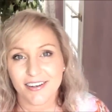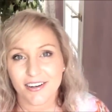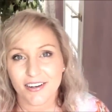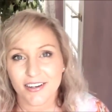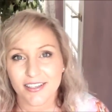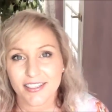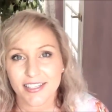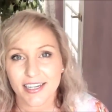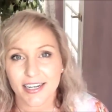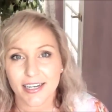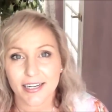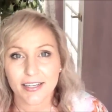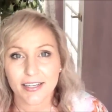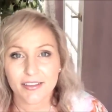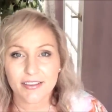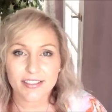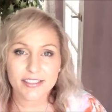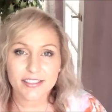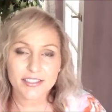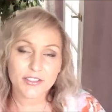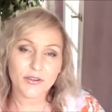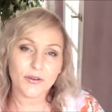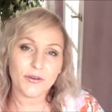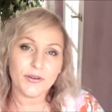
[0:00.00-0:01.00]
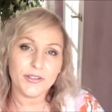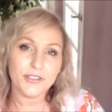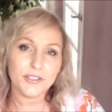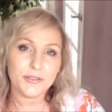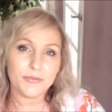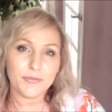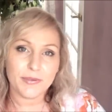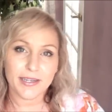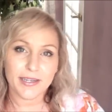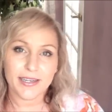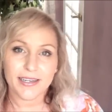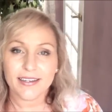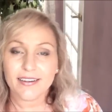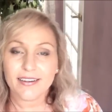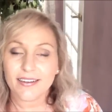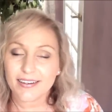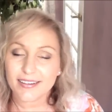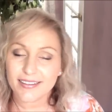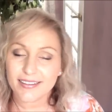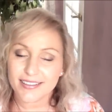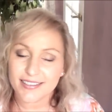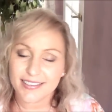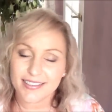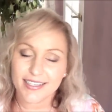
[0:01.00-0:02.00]
okay, there's going to be,
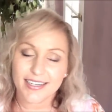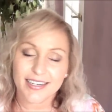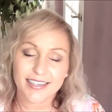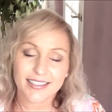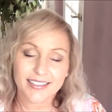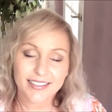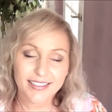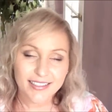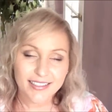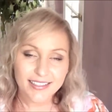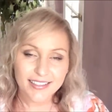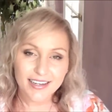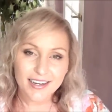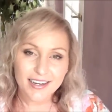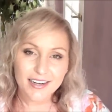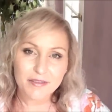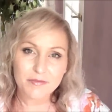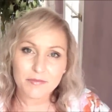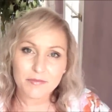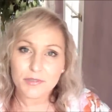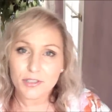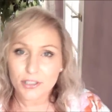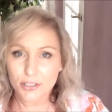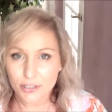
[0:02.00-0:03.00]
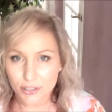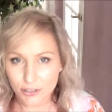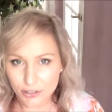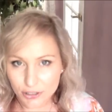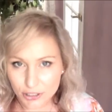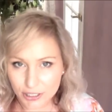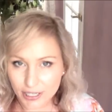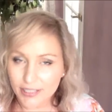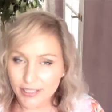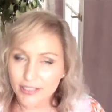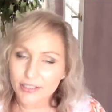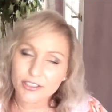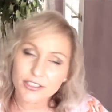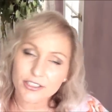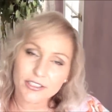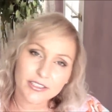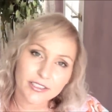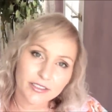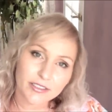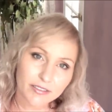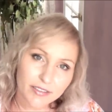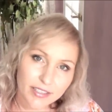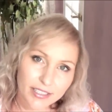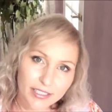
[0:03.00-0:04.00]
like I said, um, you know, challenges
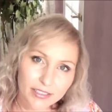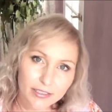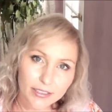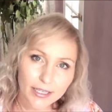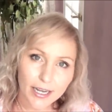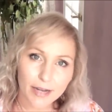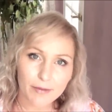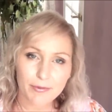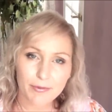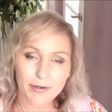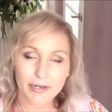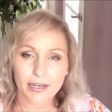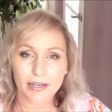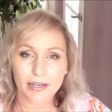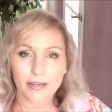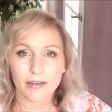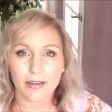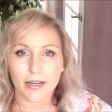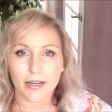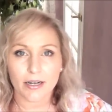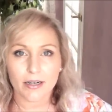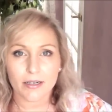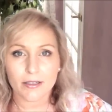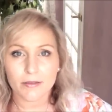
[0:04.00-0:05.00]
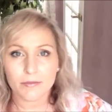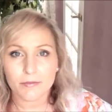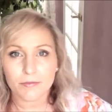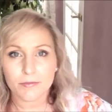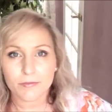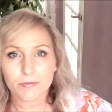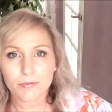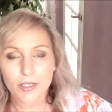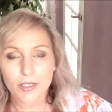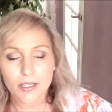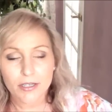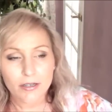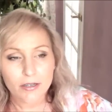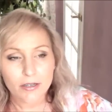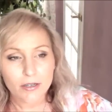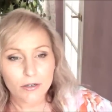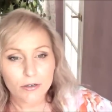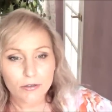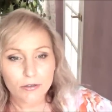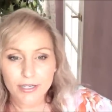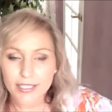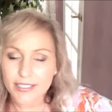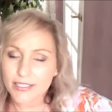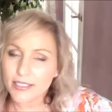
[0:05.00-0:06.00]
and things happening, um,
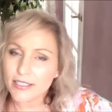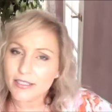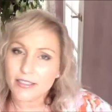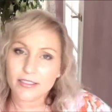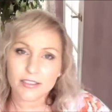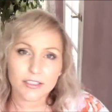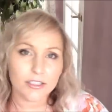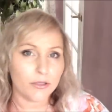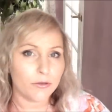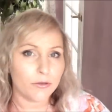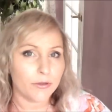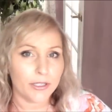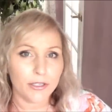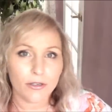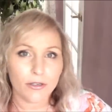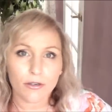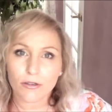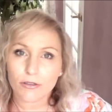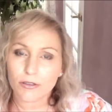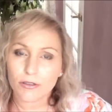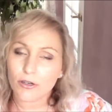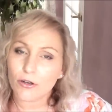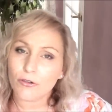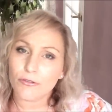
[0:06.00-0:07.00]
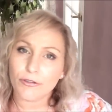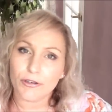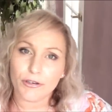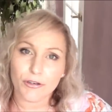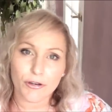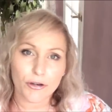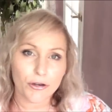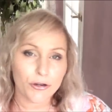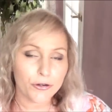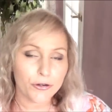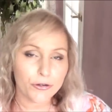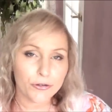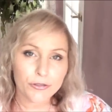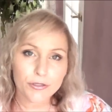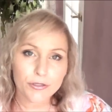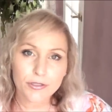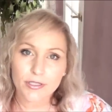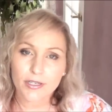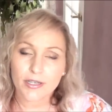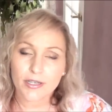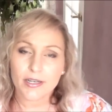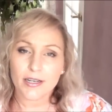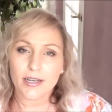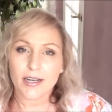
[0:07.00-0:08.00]
craziness going on on the
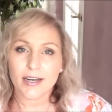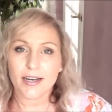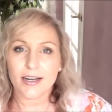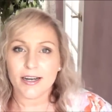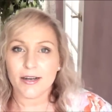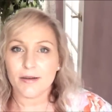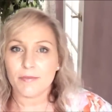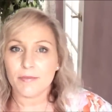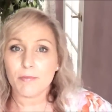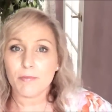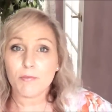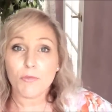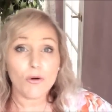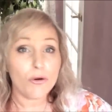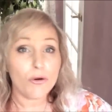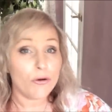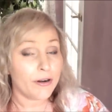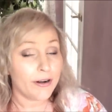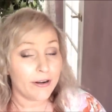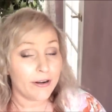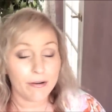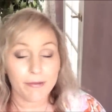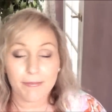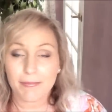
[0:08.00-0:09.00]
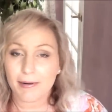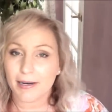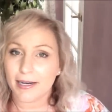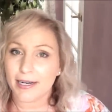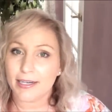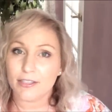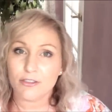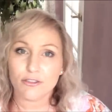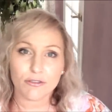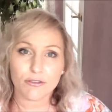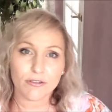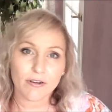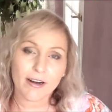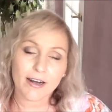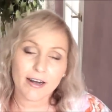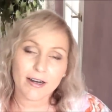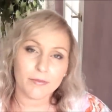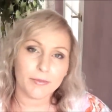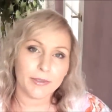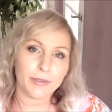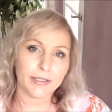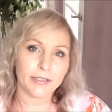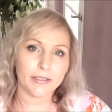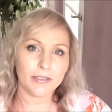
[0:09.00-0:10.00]
news, um, more airplane
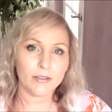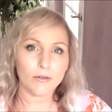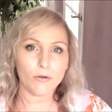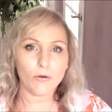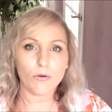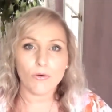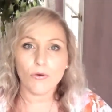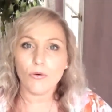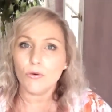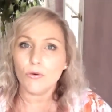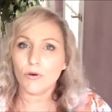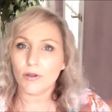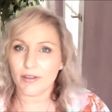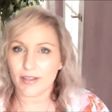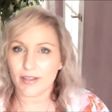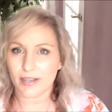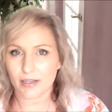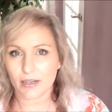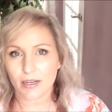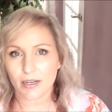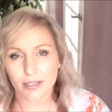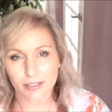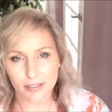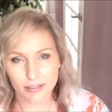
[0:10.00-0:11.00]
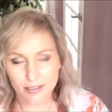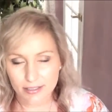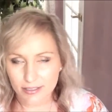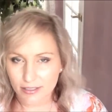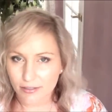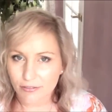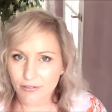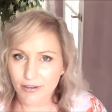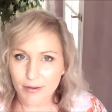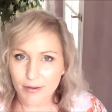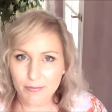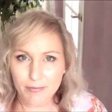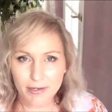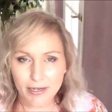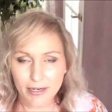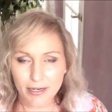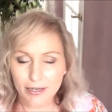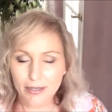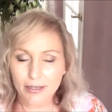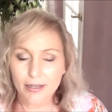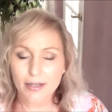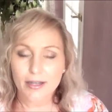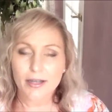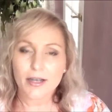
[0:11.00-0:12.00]
drama, all of that kind of stuff
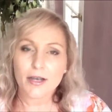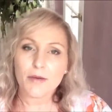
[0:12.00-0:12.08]
happening.